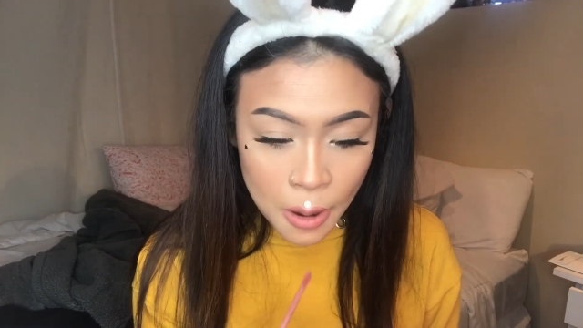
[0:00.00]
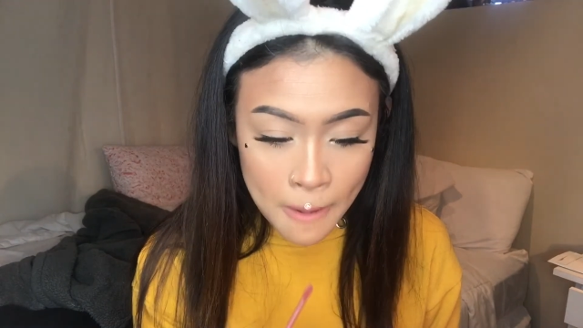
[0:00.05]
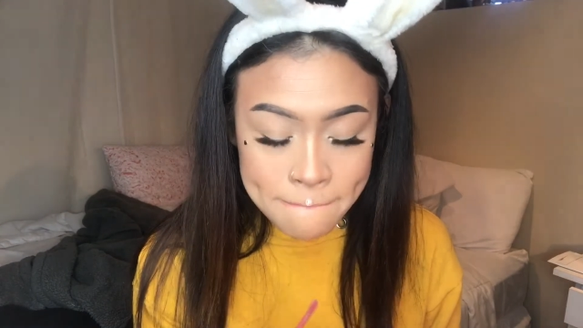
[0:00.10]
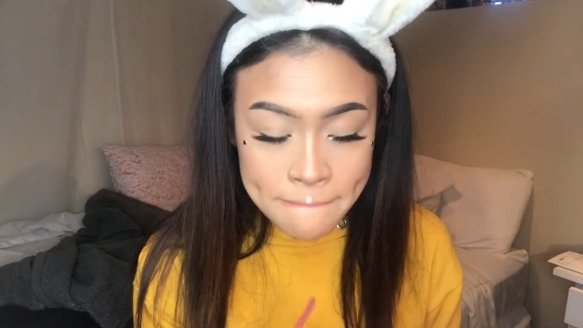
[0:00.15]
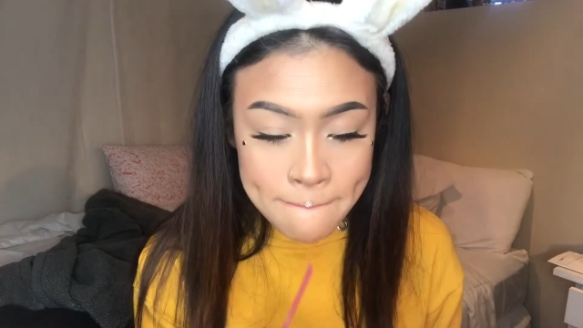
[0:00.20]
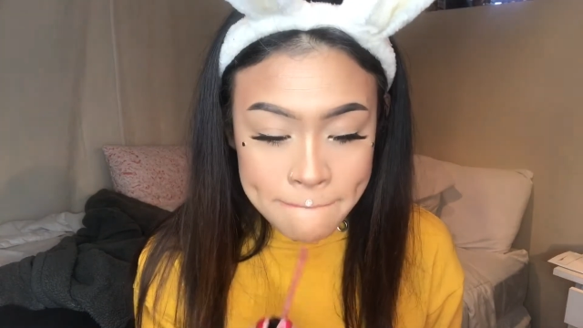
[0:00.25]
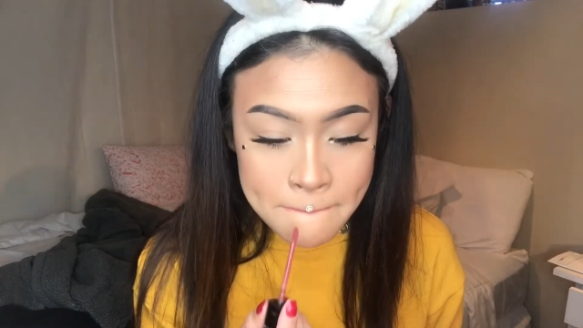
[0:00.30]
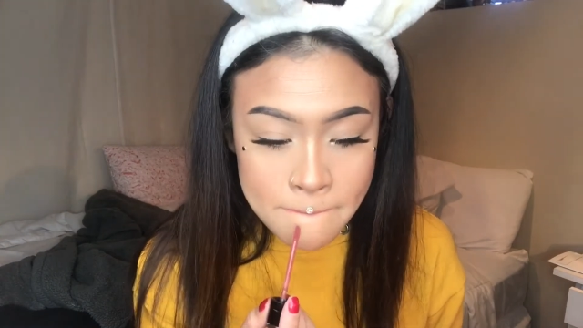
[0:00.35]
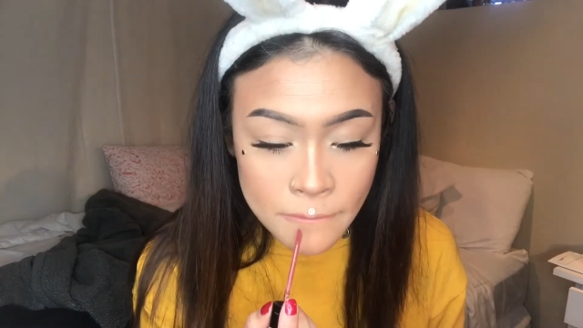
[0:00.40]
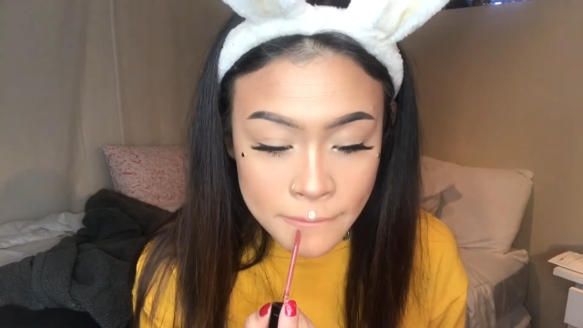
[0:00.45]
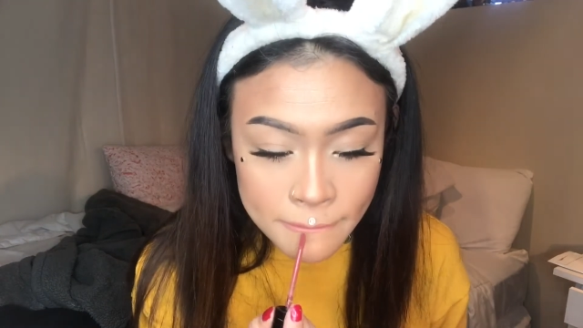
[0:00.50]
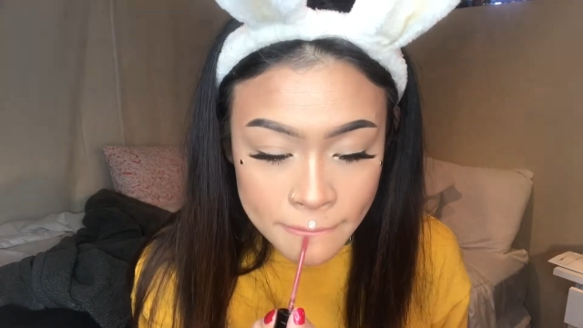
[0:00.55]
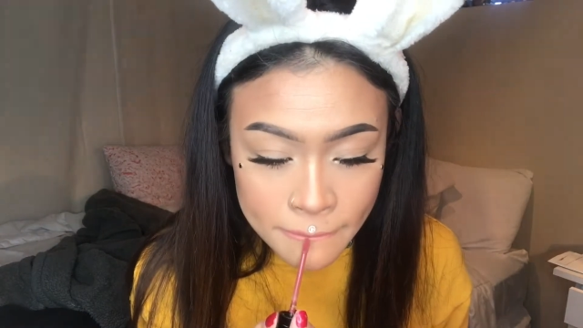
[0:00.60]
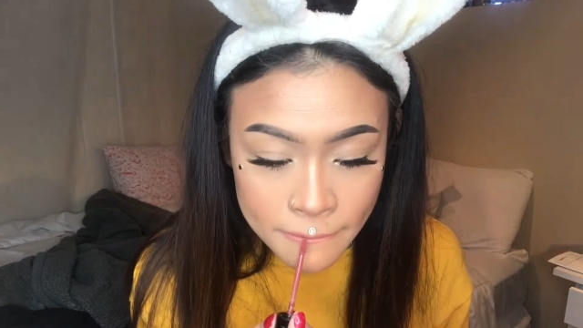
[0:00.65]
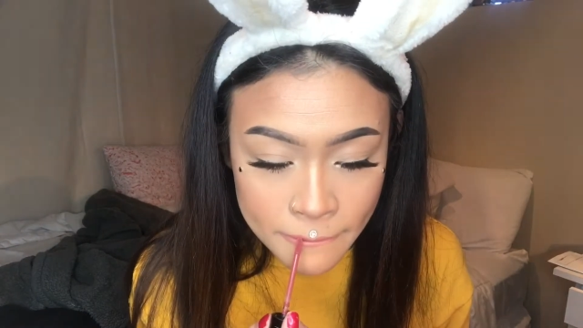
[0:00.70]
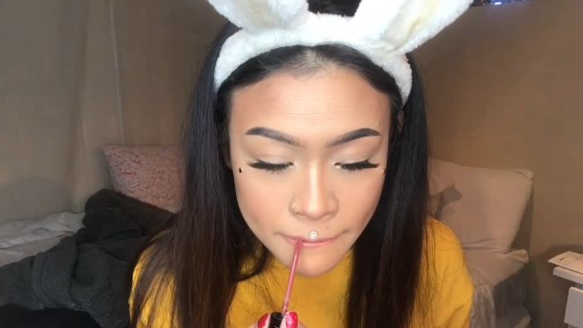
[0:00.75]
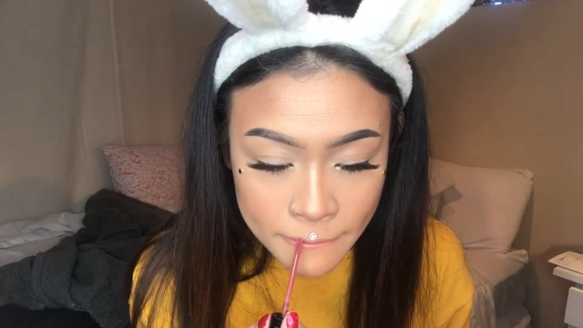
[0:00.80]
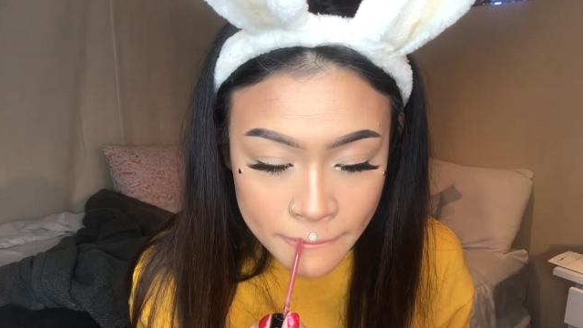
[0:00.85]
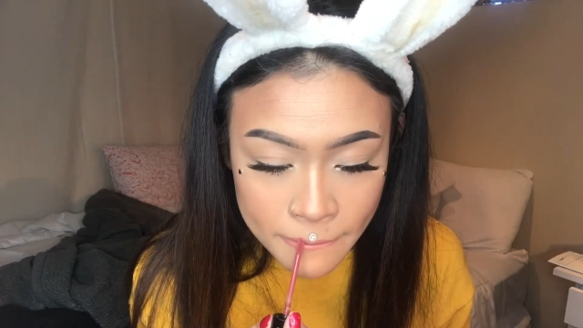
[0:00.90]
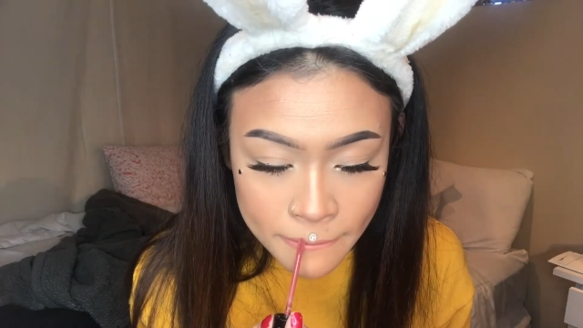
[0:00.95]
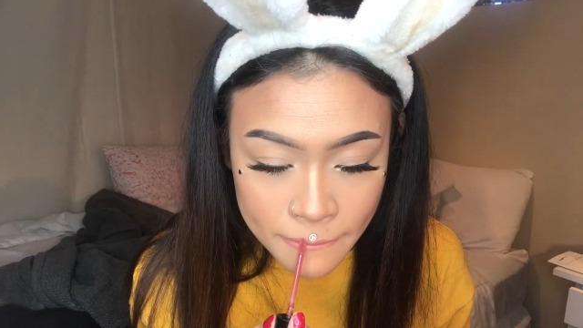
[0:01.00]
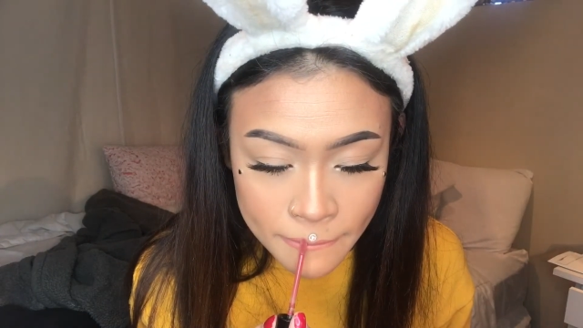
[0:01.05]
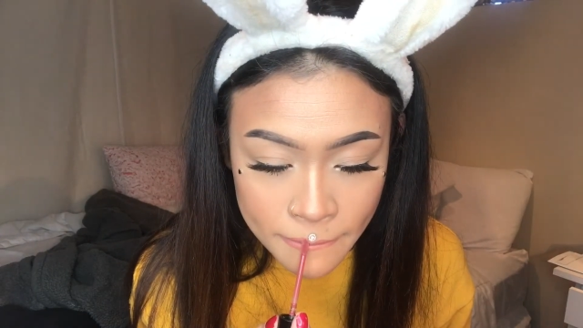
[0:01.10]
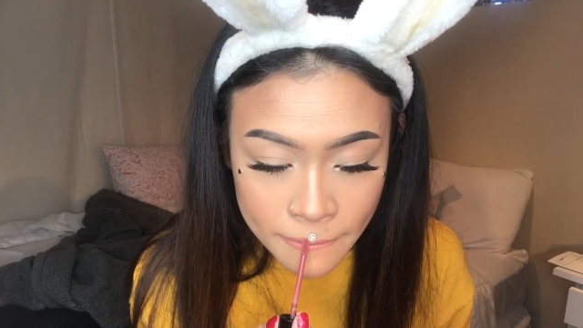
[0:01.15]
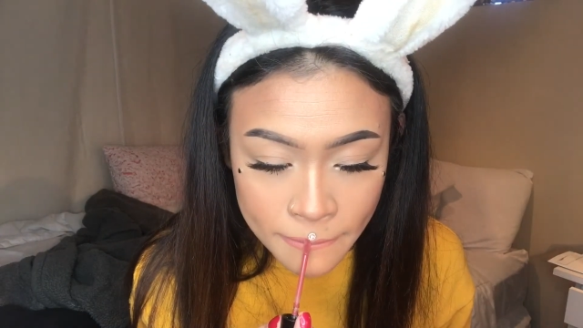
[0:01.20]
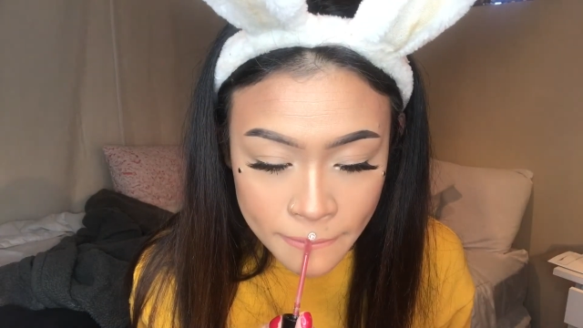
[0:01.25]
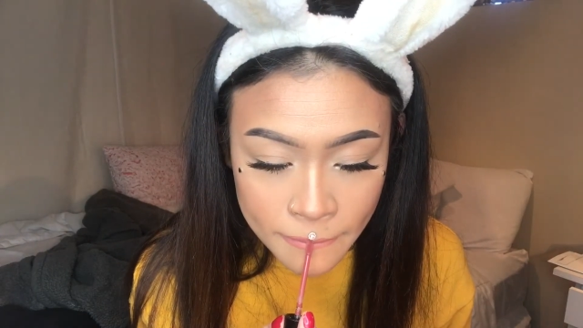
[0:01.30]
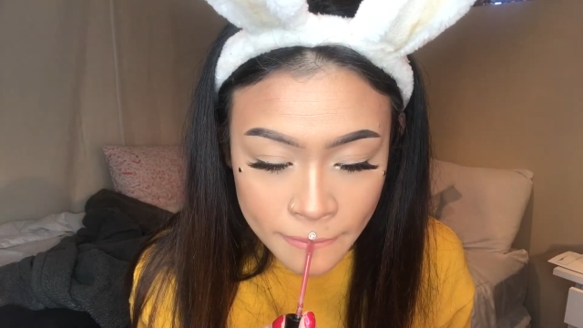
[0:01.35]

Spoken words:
quite a bit because